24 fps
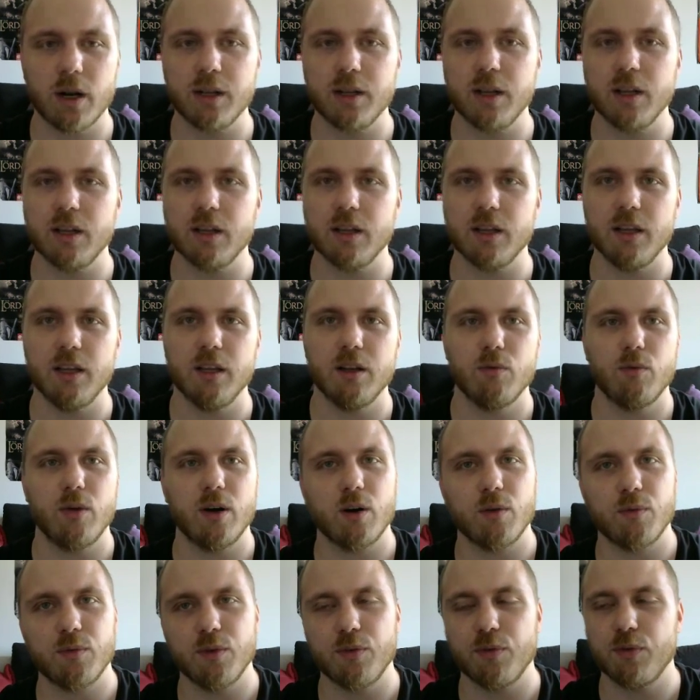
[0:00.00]
I did in
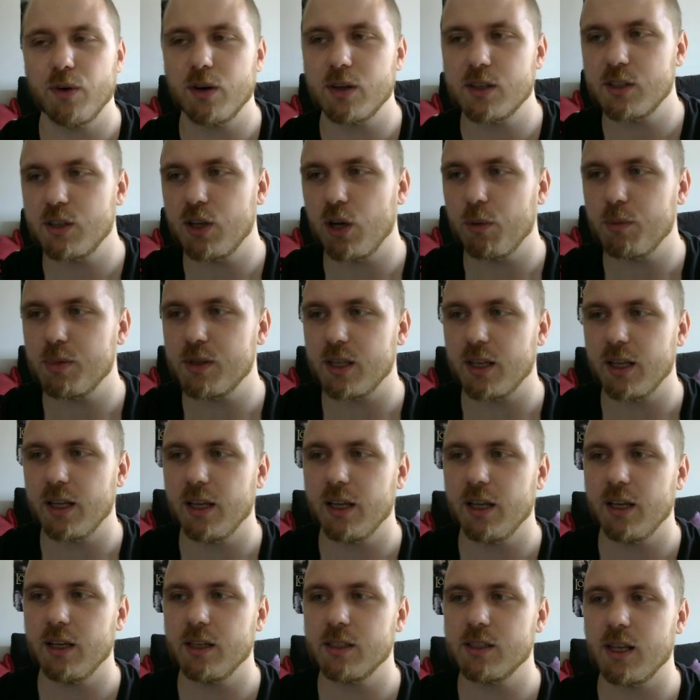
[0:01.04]
one of the first streams
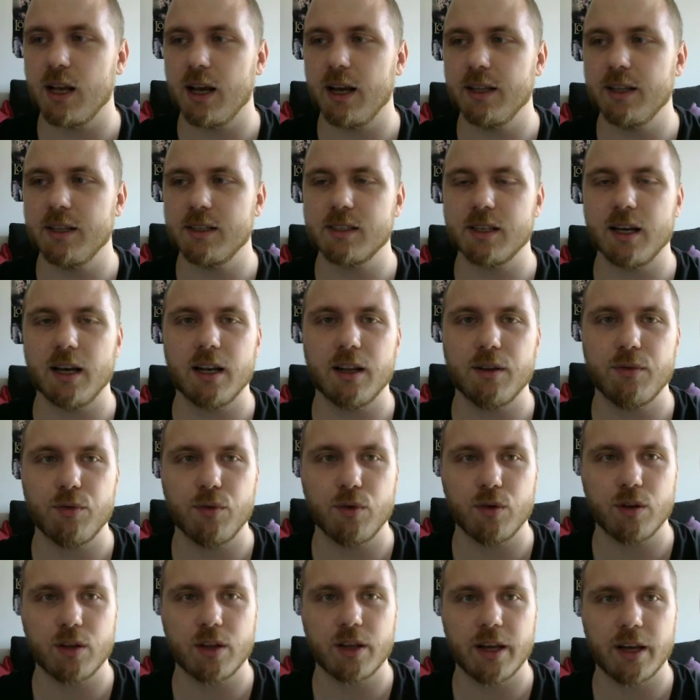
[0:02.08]
is I decided
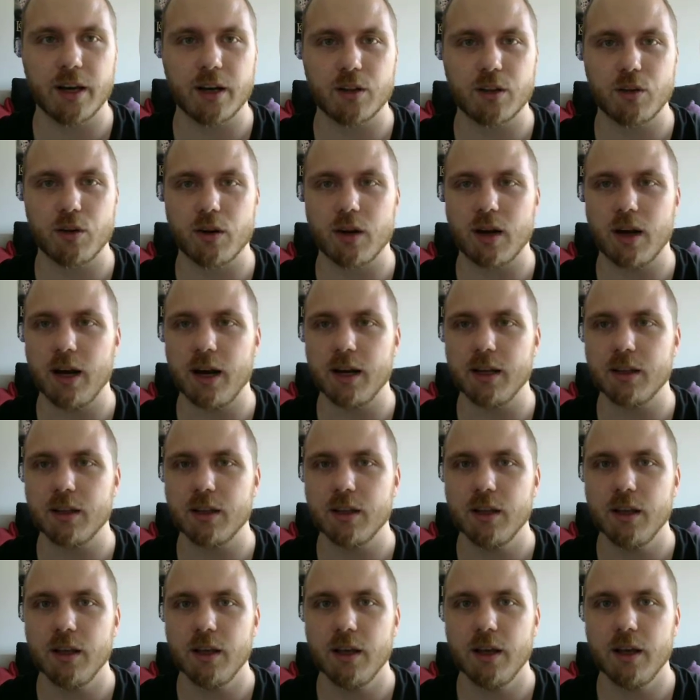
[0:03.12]
for the character height,
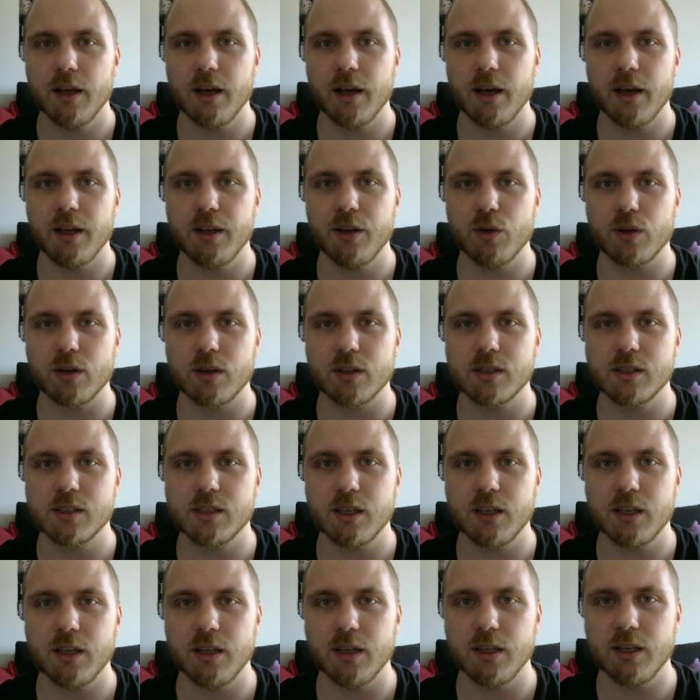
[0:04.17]
and you can
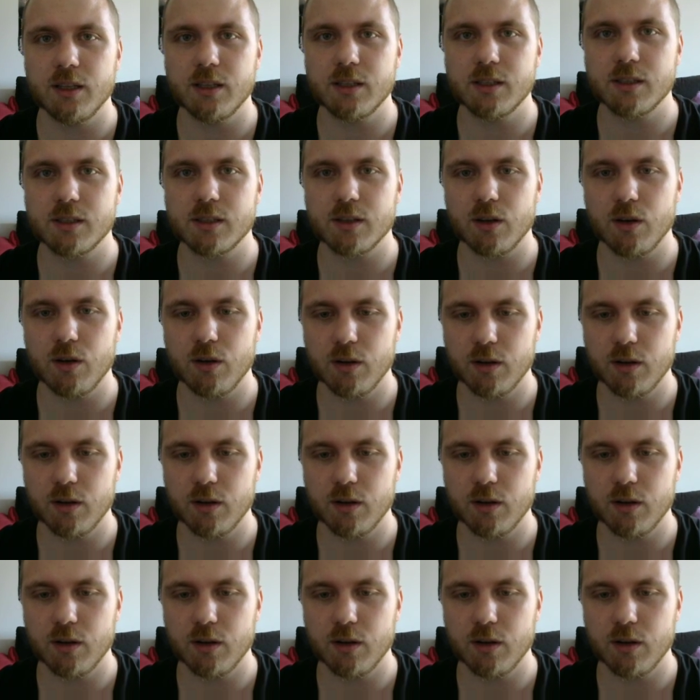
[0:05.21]
see it's